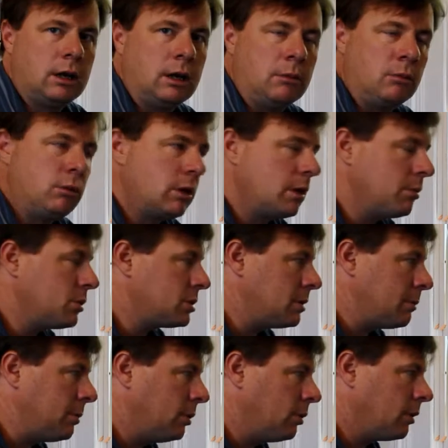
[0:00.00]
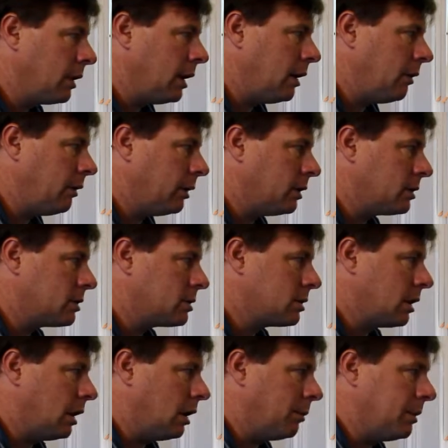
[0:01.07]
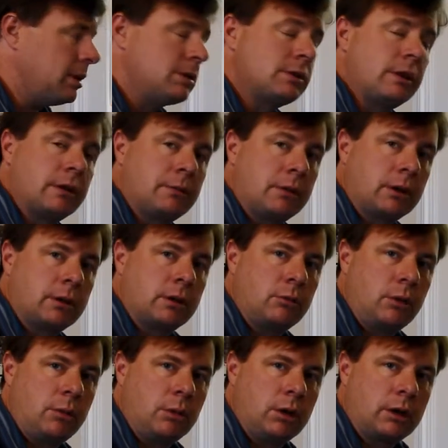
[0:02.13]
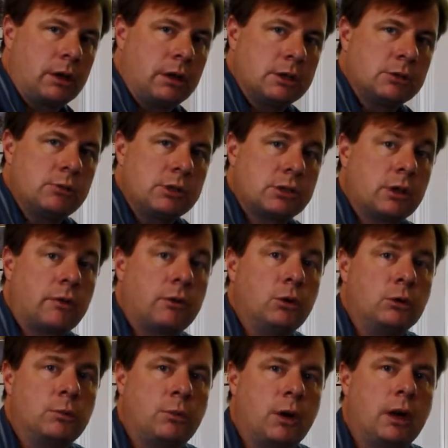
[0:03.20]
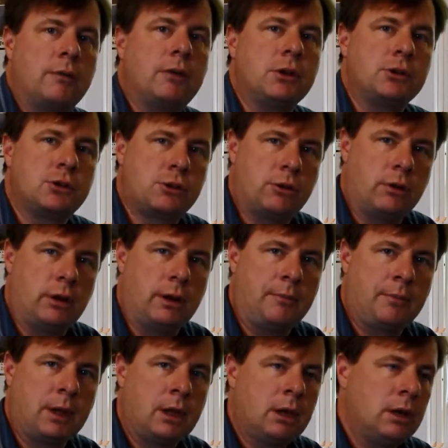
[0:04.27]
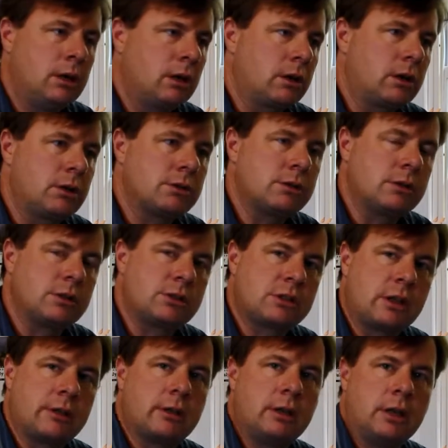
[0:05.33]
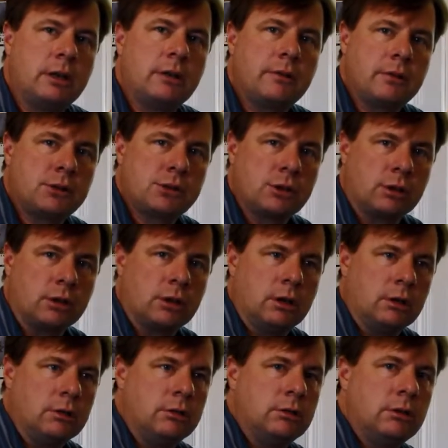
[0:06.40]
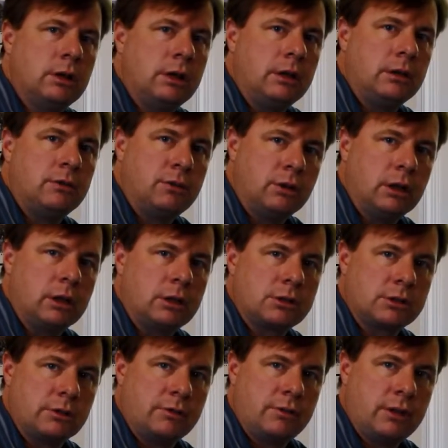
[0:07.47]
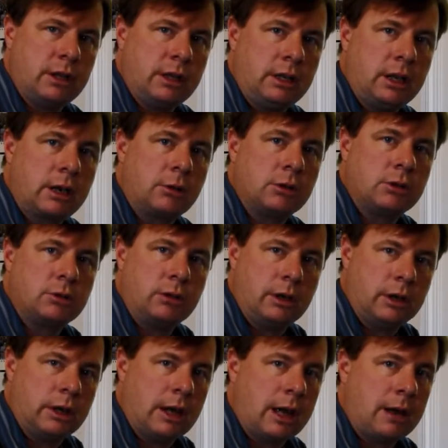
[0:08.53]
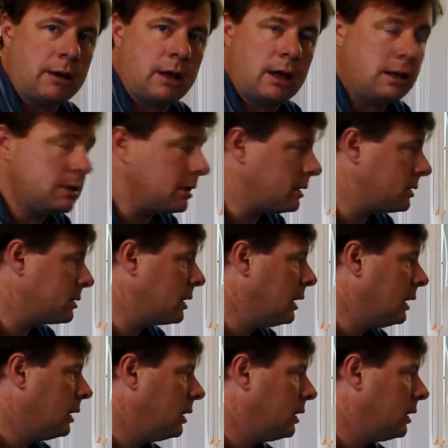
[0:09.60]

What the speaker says: One of the most important areas in South America that we work in is a reserve called Buenaventura. It occurs at the southern end of the Choco and in the foothills of the Ecuadorian Andes.